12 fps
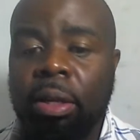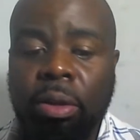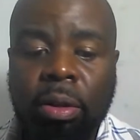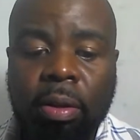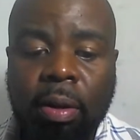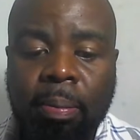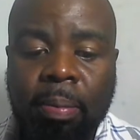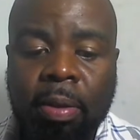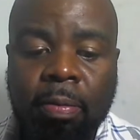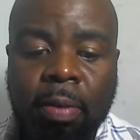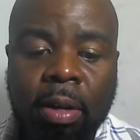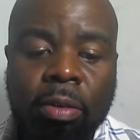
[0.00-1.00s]
some
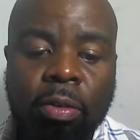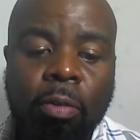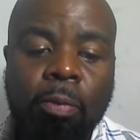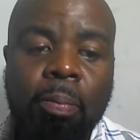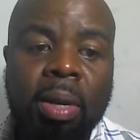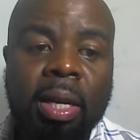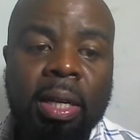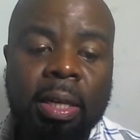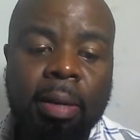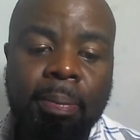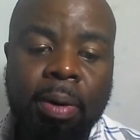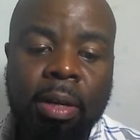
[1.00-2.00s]
effects of being
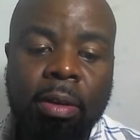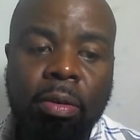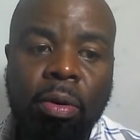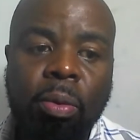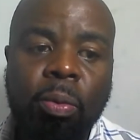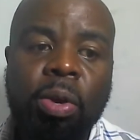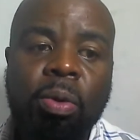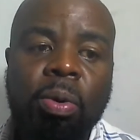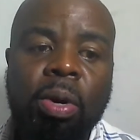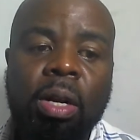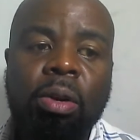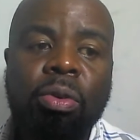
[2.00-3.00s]
depressed. So we
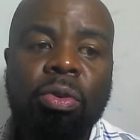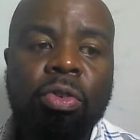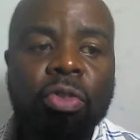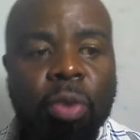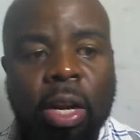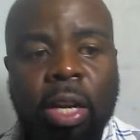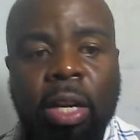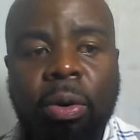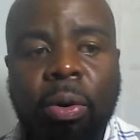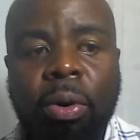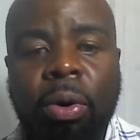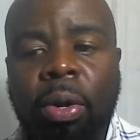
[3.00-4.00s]
will usually
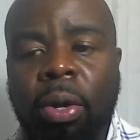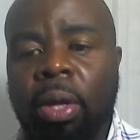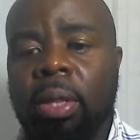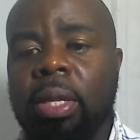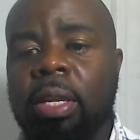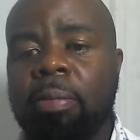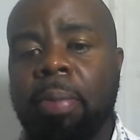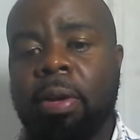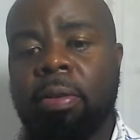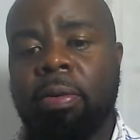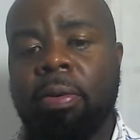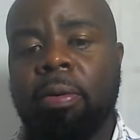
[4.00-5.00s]
know this
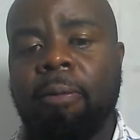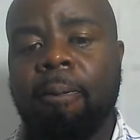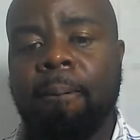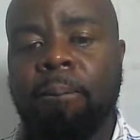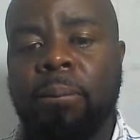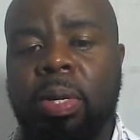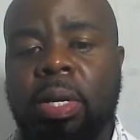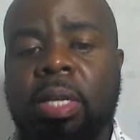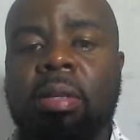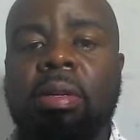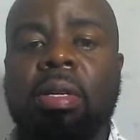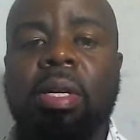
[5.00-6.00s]
person
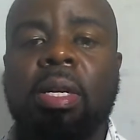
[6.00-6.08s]
is